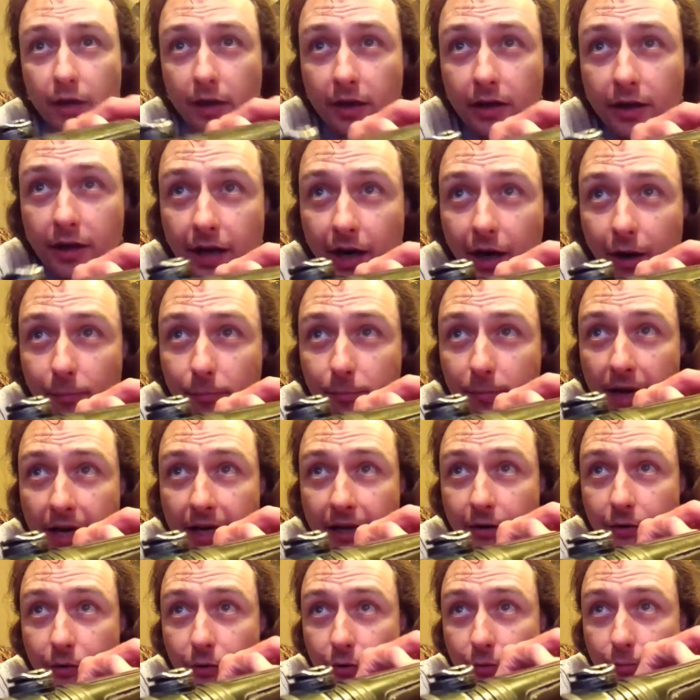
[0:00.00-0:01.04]
how
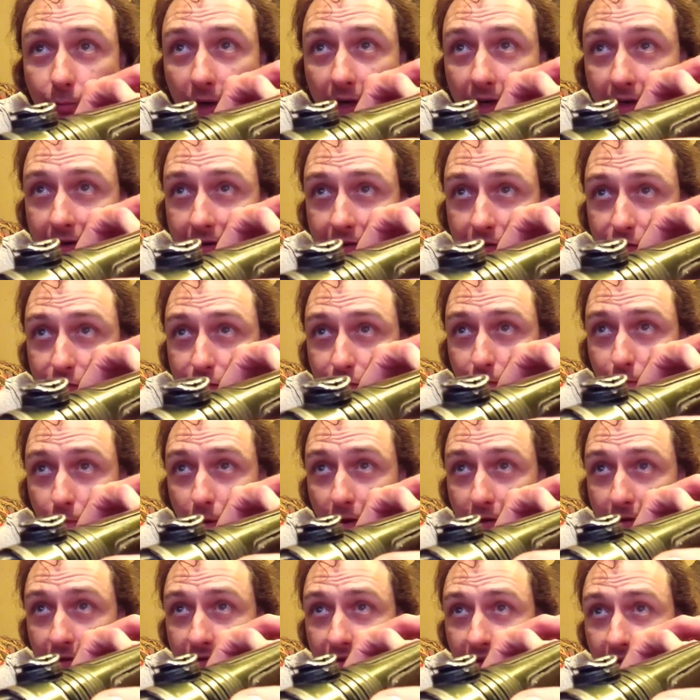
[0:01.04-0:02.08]
mangled mine is from all
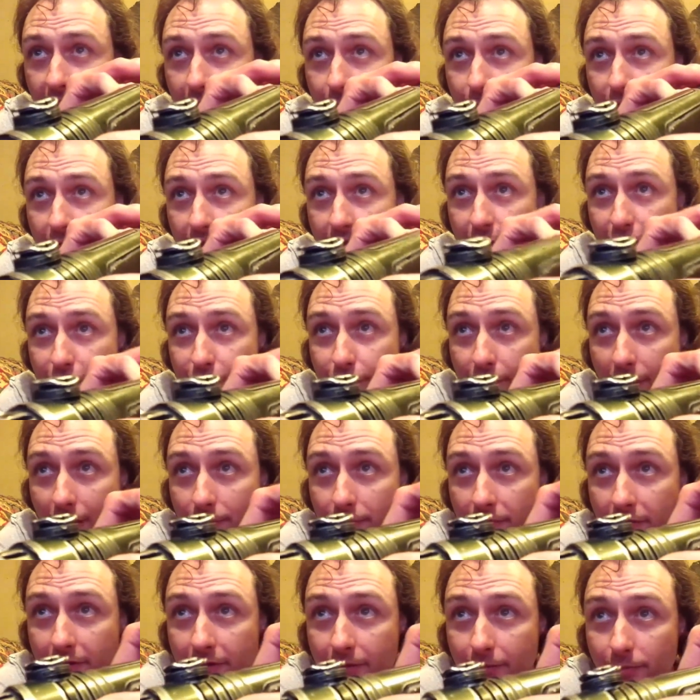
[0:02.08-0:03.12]
the times I've dropped
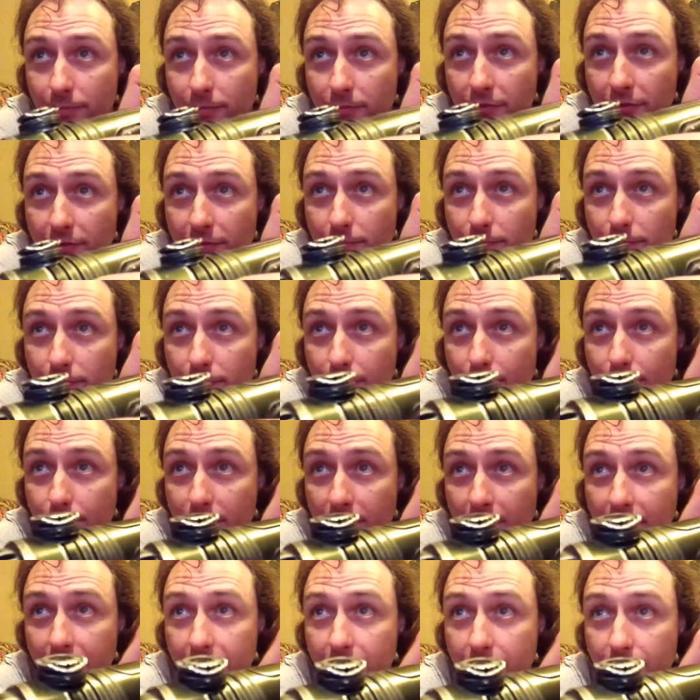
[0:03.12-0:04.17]
it and just
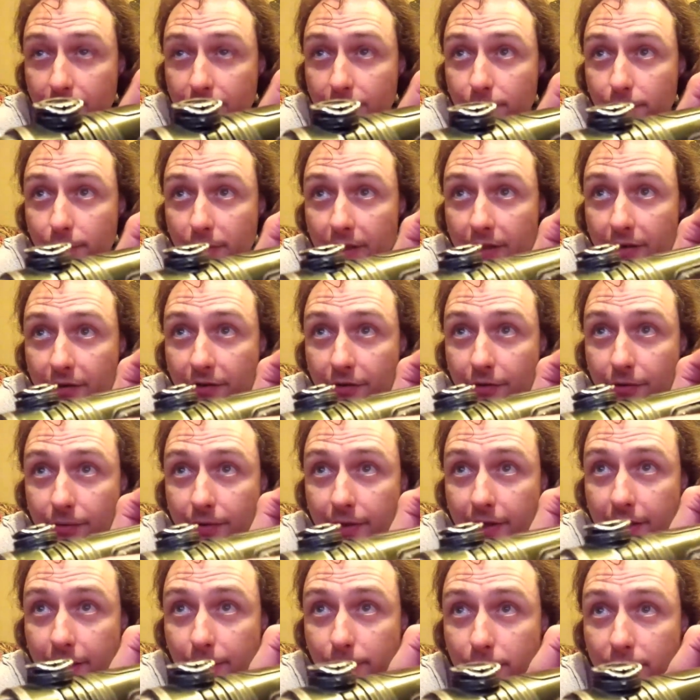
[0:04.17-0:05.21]
beat it to
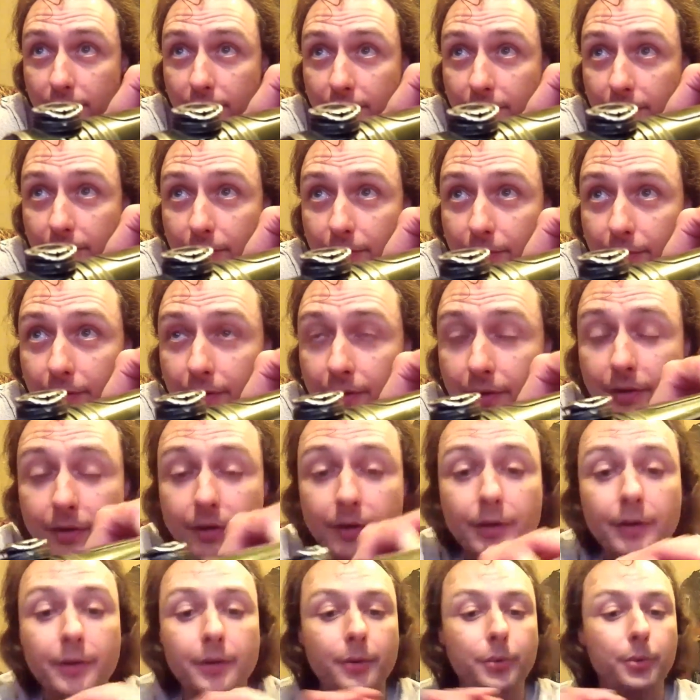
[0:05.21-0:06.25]
crap, you know.
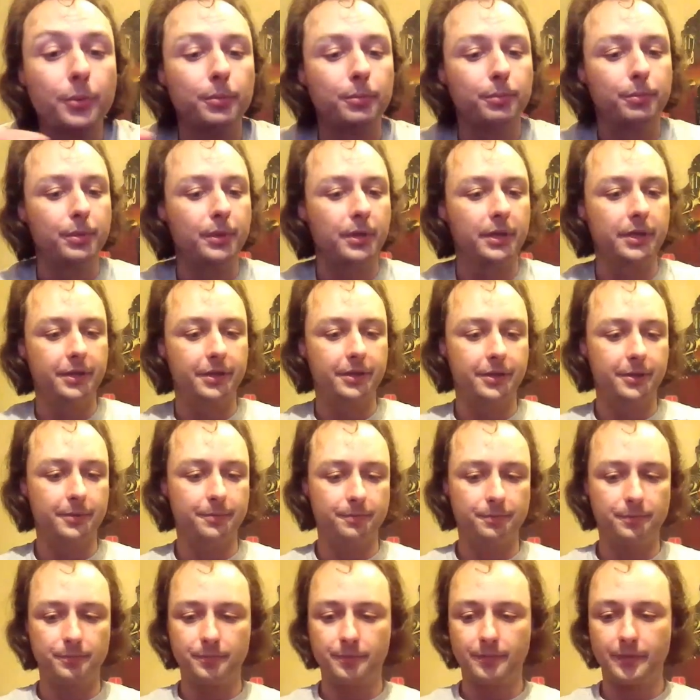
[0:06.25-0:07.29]
But
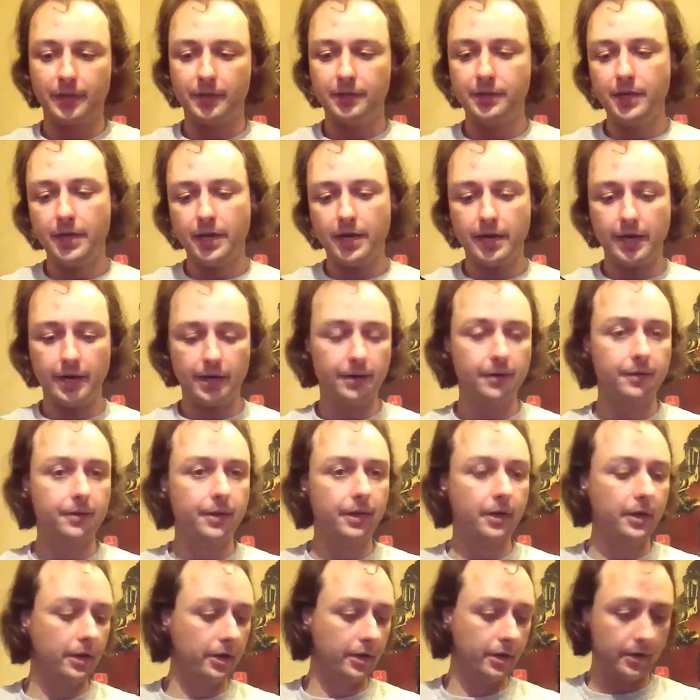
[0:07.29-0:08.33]
yeah,
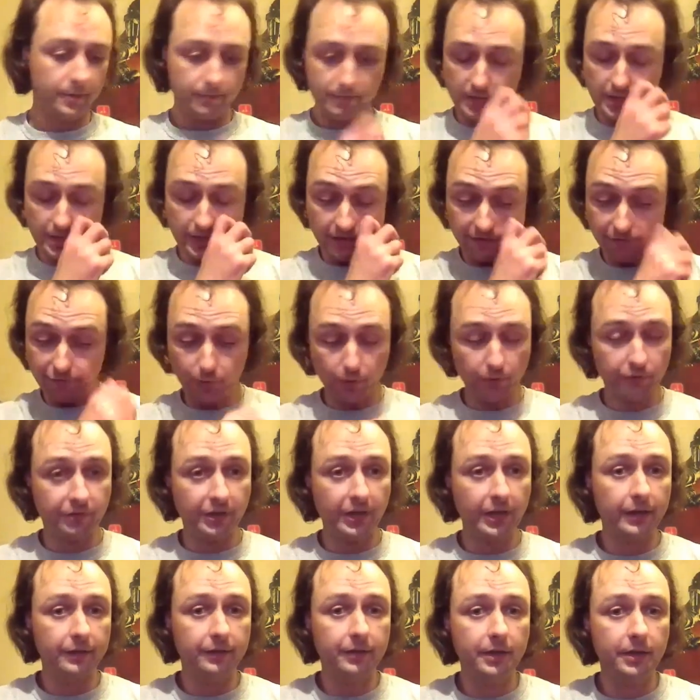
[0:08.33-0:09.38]
and then of course I
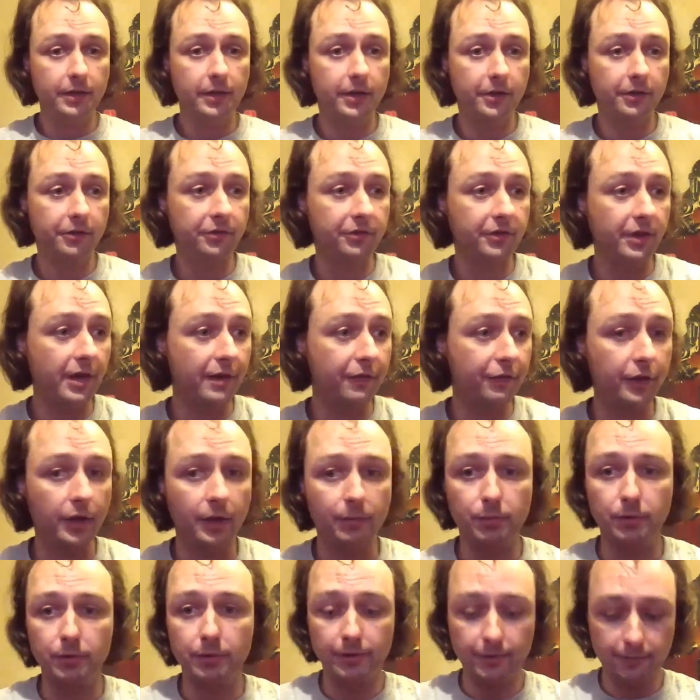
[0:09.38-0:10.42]
got the staff
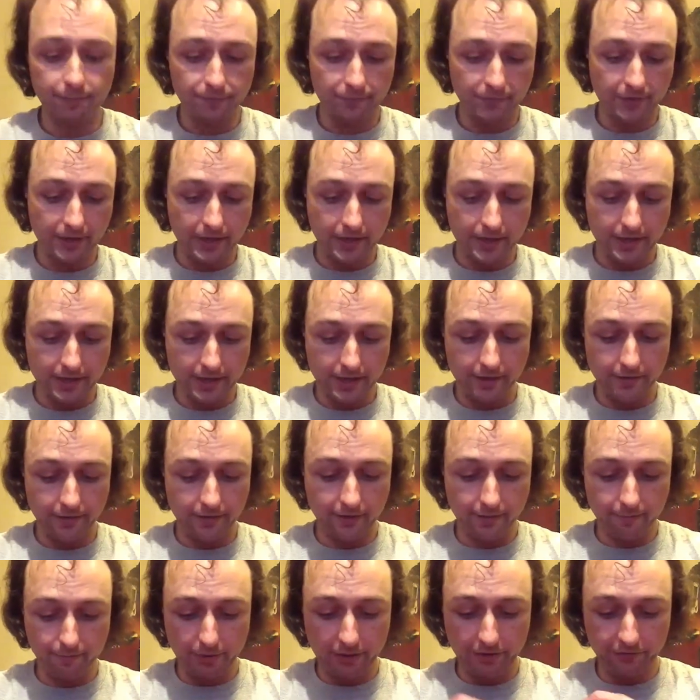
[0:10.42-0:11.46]
coupler, and
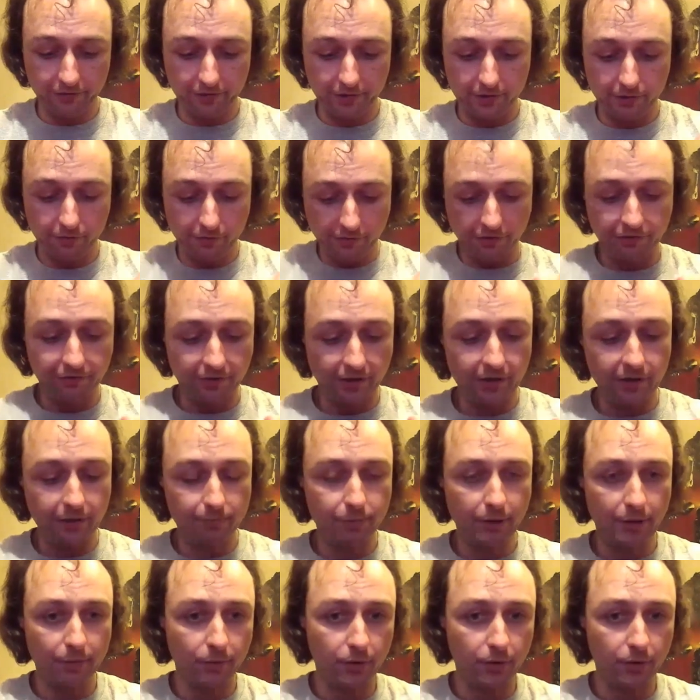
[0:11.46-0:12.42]
basically you just take the pommel